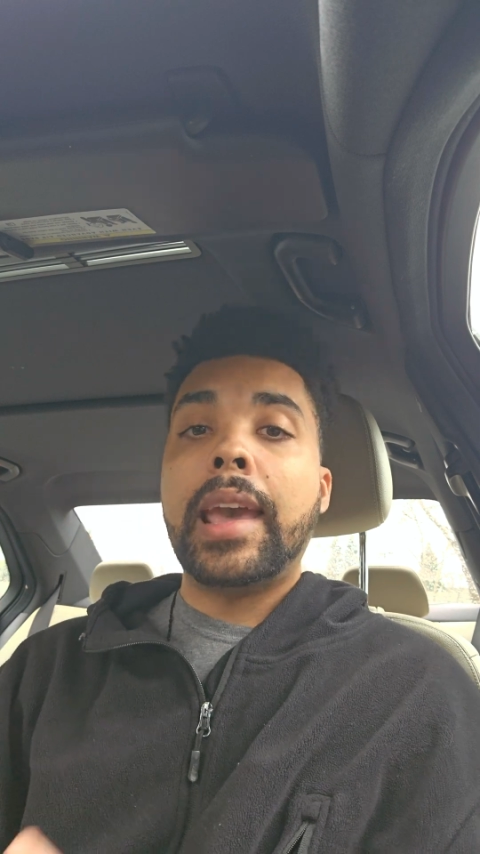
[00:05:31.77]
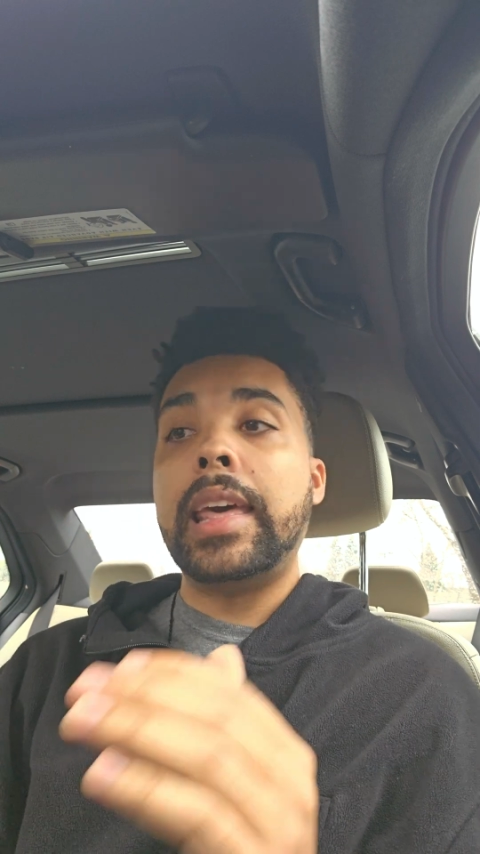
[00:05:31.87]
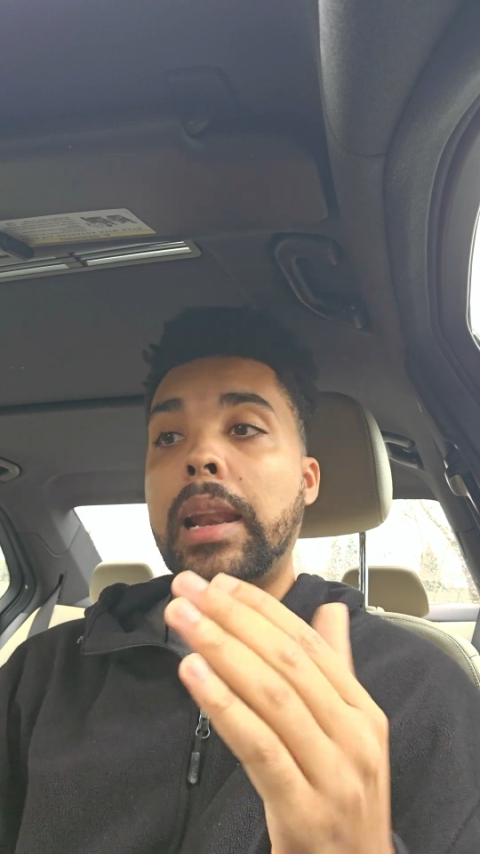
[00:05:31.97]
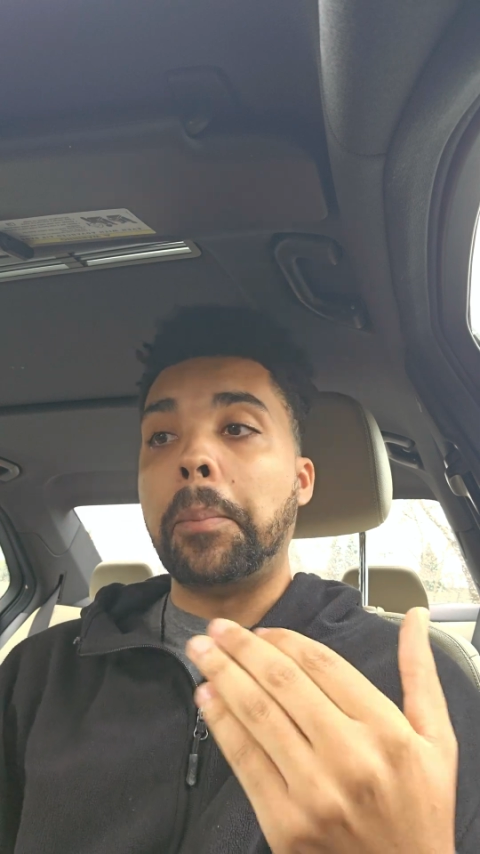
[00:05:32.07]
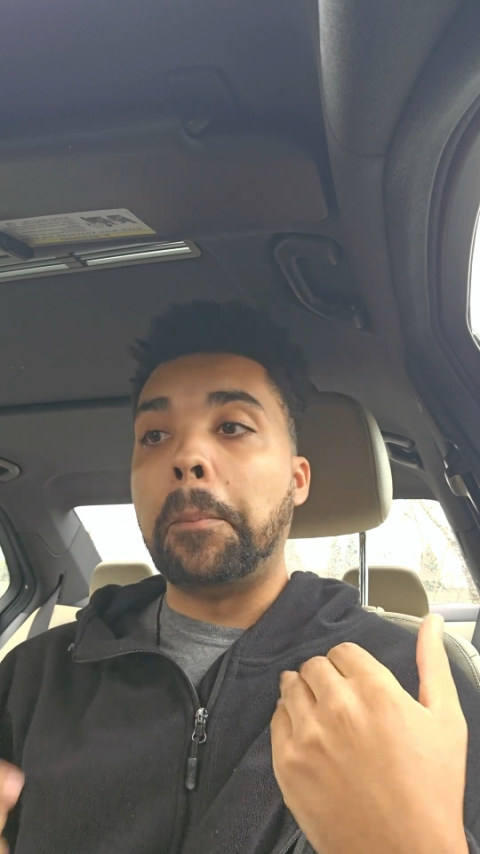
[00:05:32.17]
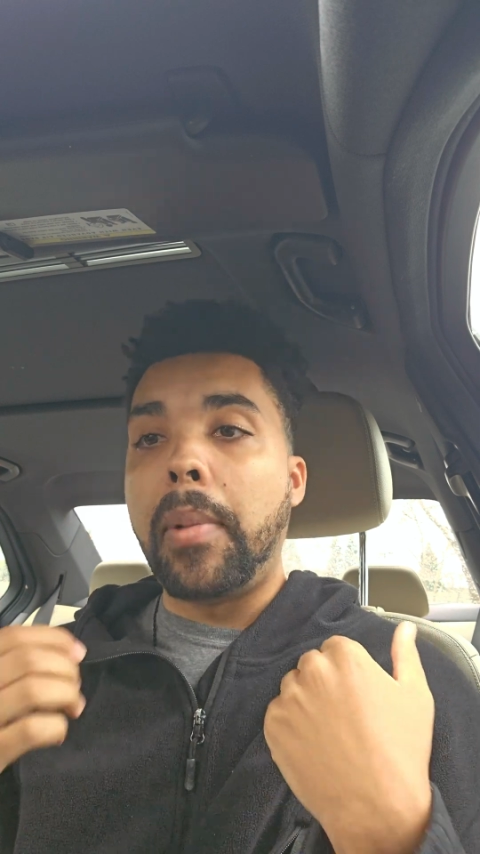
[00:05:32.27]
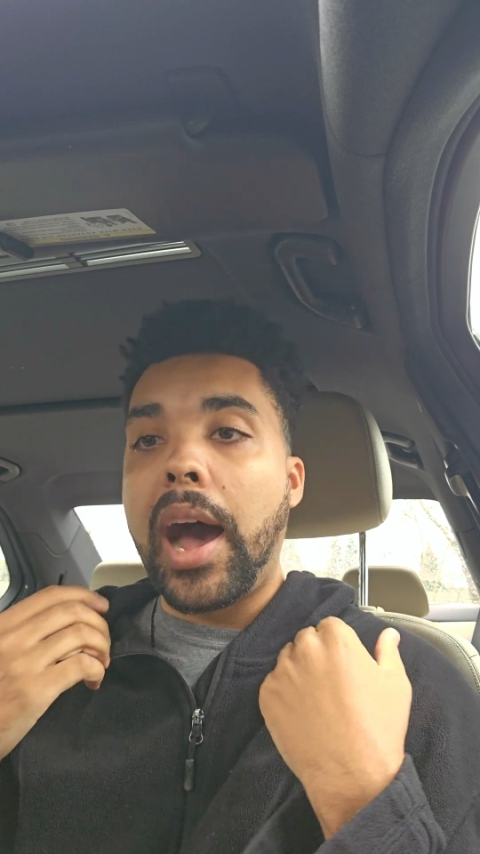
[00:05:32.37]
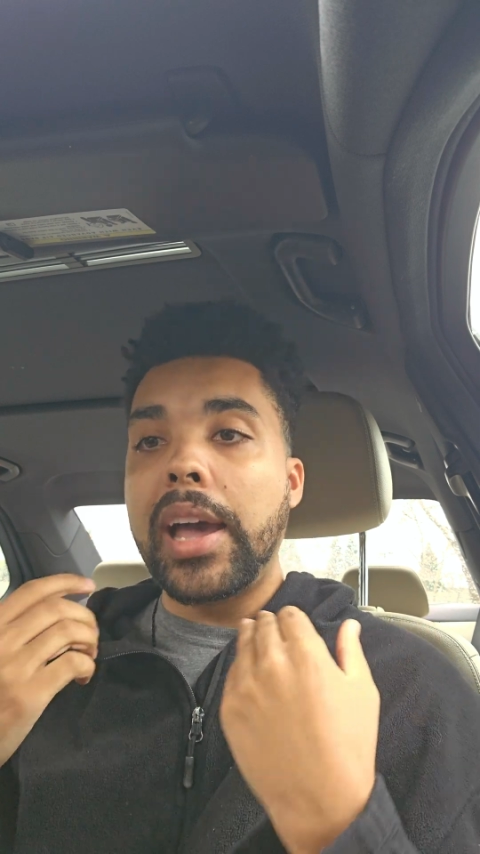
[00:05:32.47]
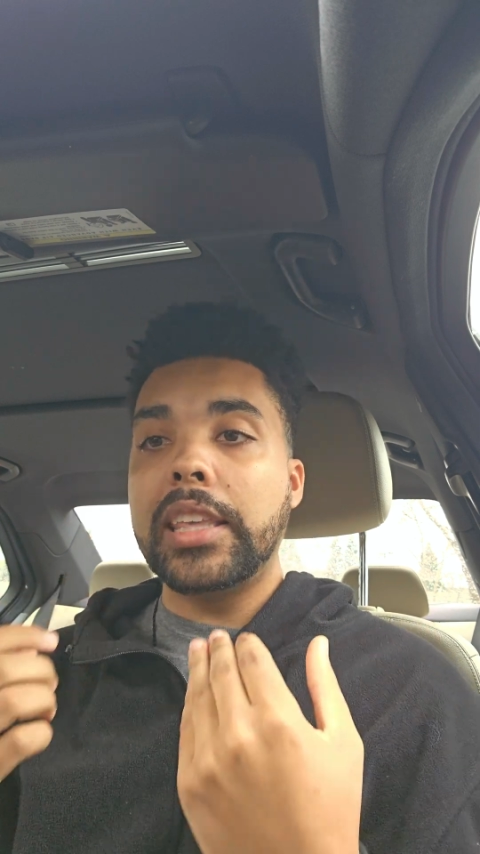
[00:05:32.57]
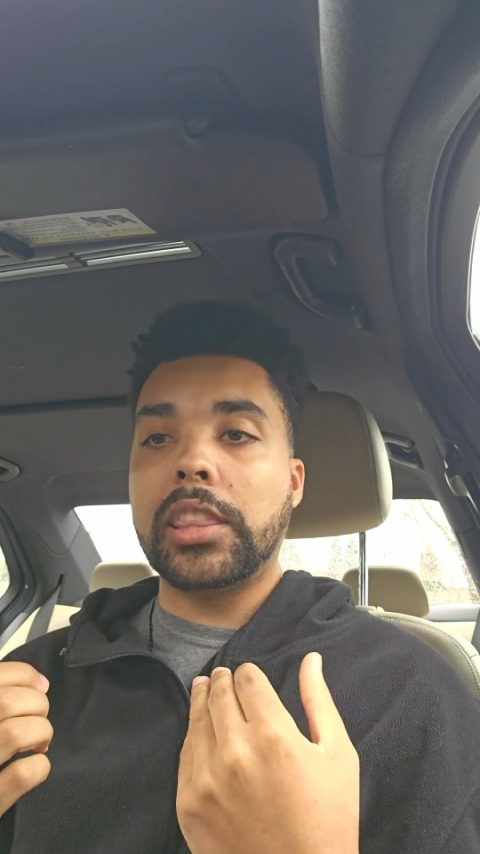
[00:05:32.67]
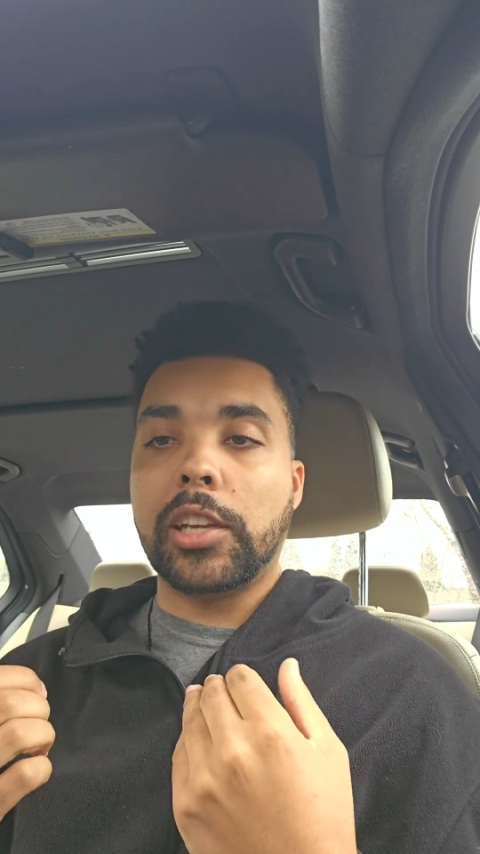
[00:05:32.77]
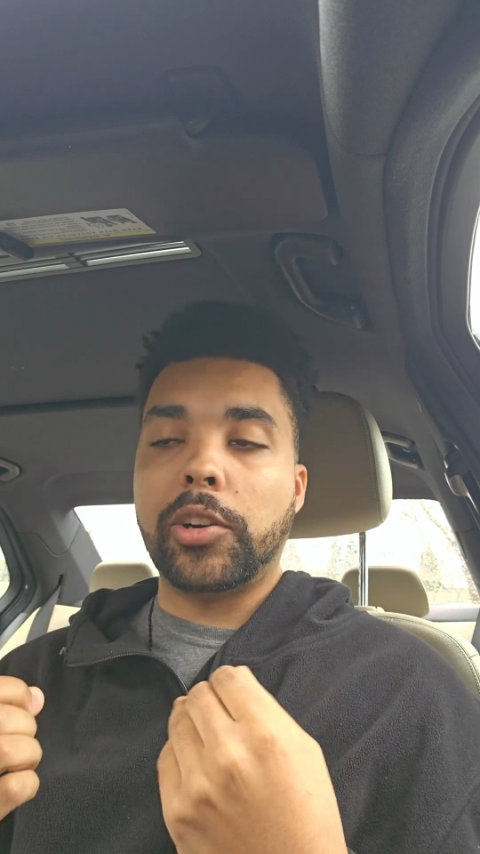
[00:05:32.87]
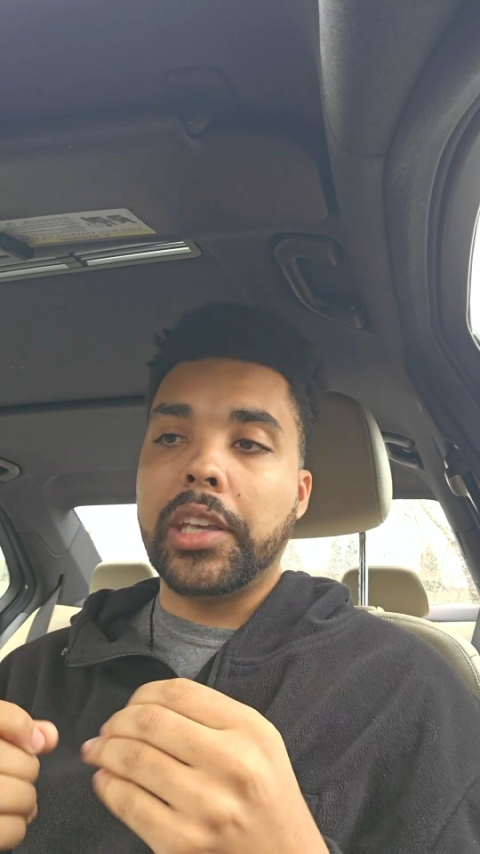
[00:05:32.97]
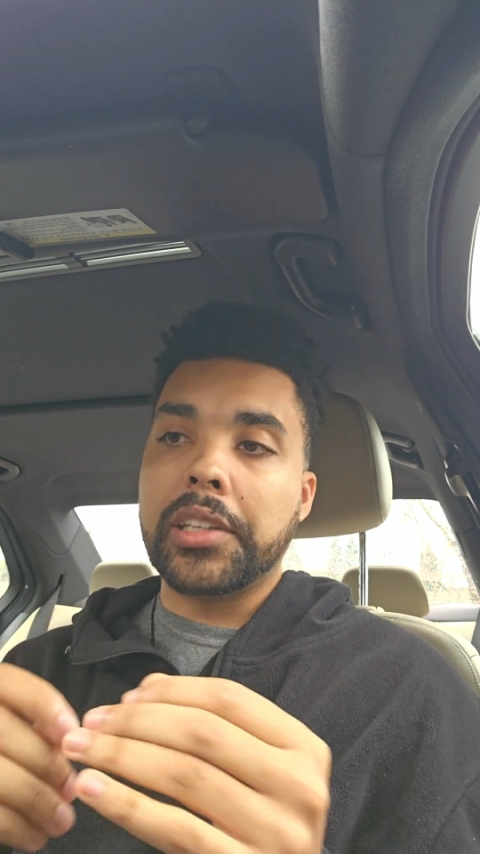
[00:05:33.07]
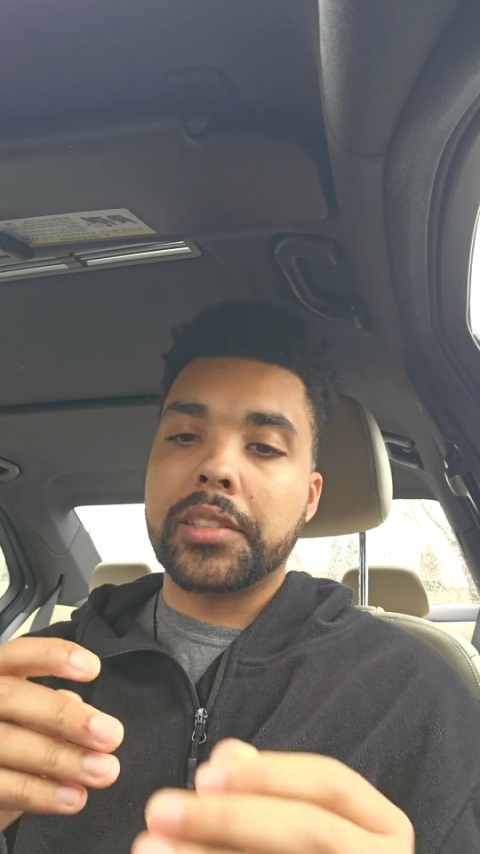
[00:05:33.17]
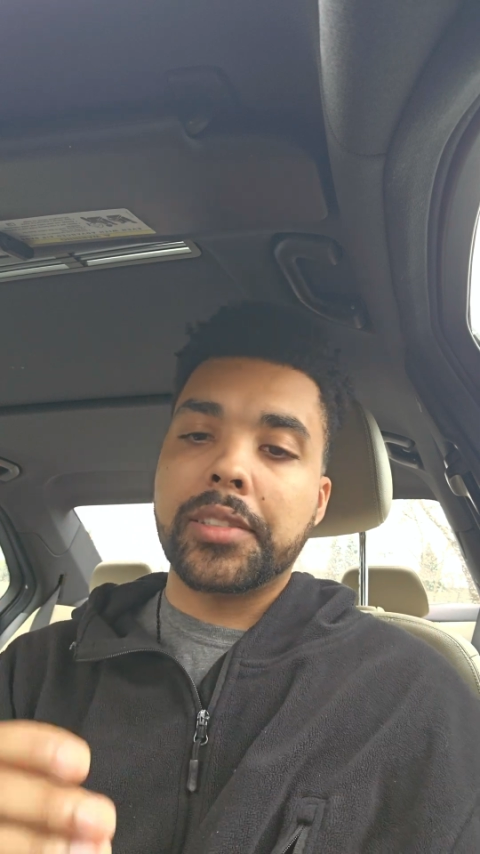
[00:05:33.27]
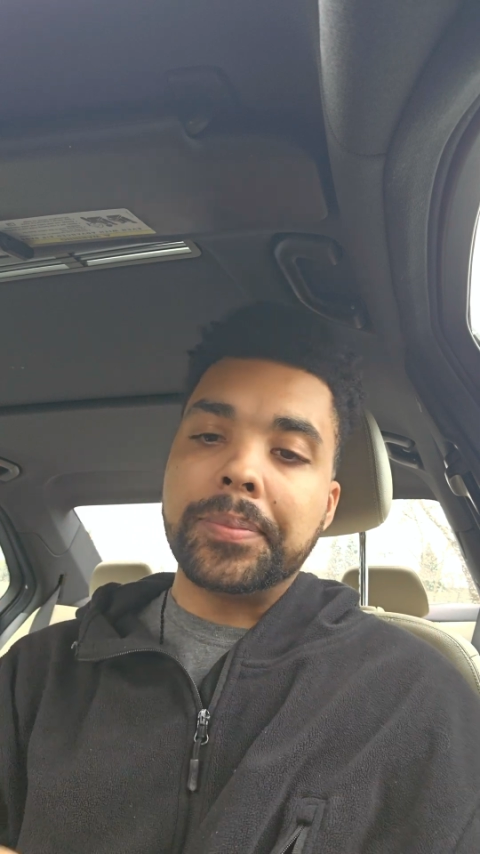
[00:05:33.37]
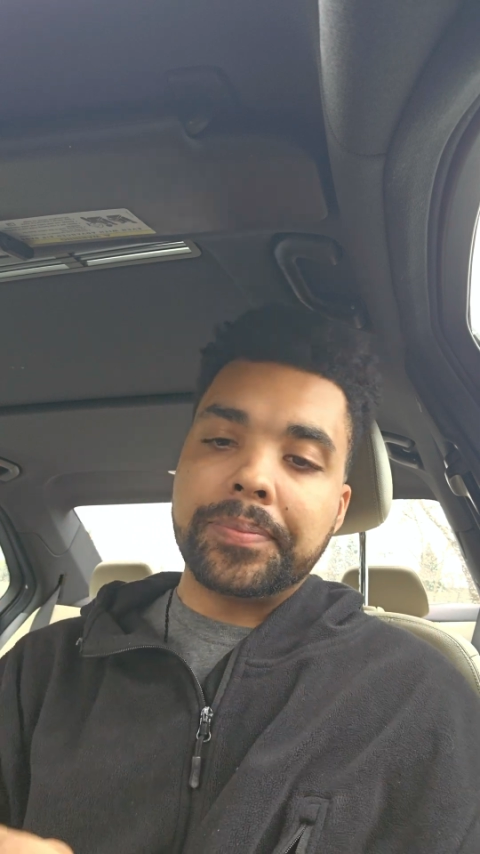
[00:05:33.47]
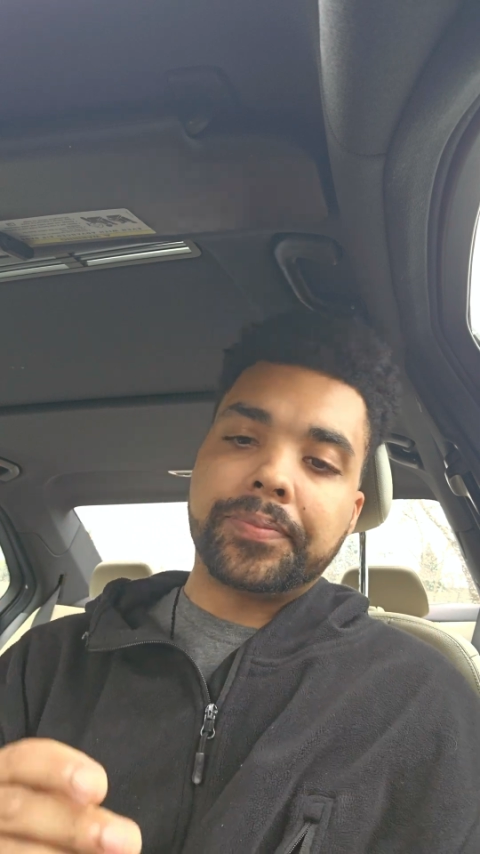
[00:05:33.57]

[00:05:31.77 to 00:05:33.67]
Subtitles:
And my theory is,